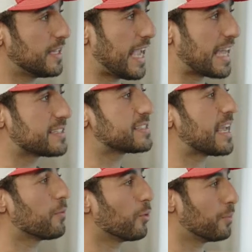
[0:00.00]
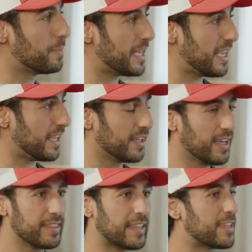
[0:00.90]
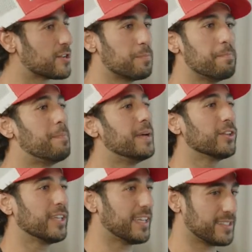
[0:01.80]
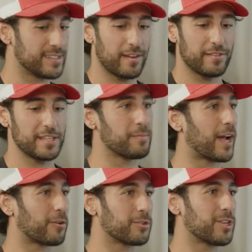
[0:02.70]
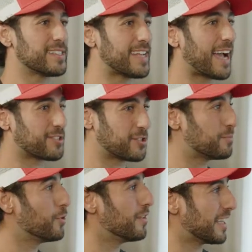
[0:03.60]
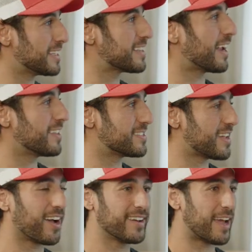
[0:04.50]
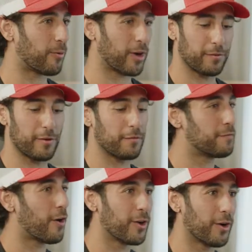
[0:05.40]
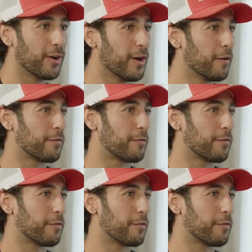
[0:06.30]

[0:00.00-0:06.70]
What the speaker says: The end state will be that there's billions of these microtransactions moving inside of the Zion network for a photo,